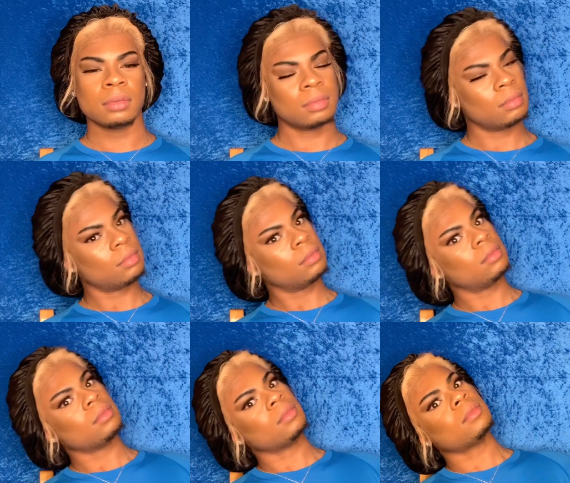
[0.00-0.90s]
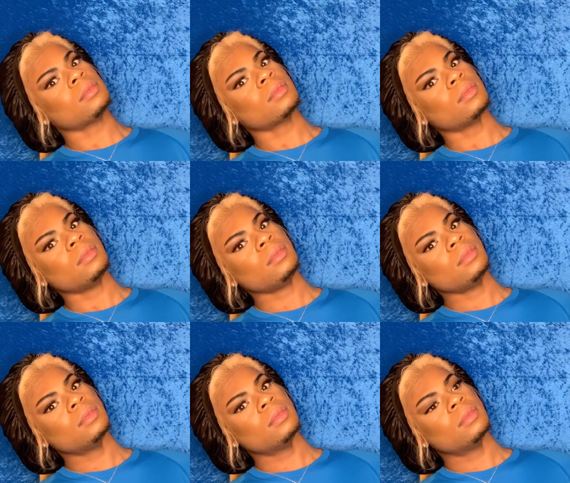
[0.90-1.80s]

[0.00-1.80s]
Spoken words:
(silence)